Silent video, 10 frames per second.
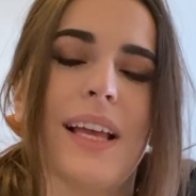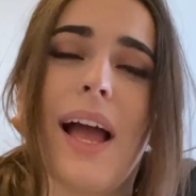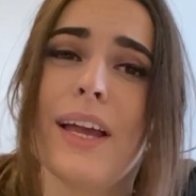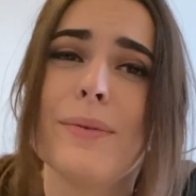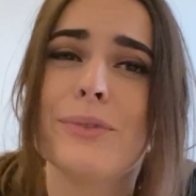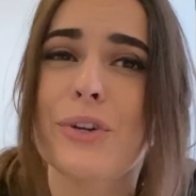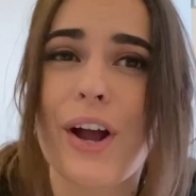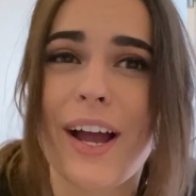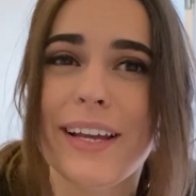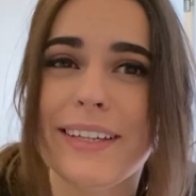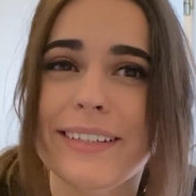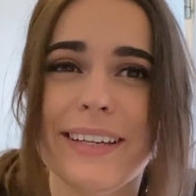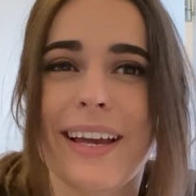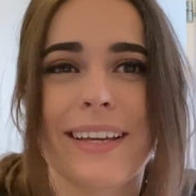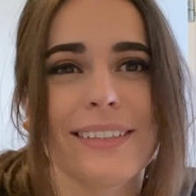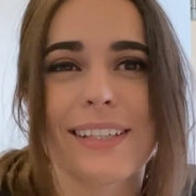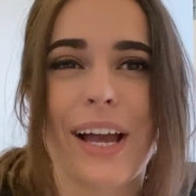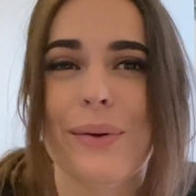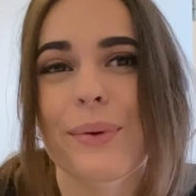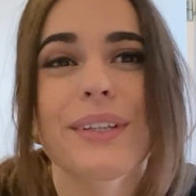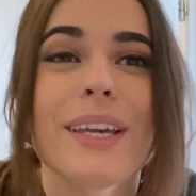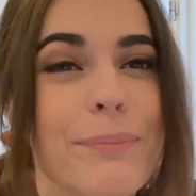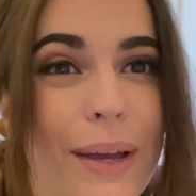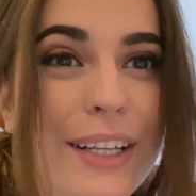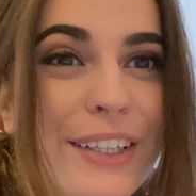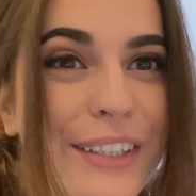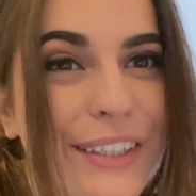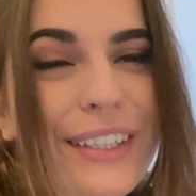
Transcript: I am trying and I will get better.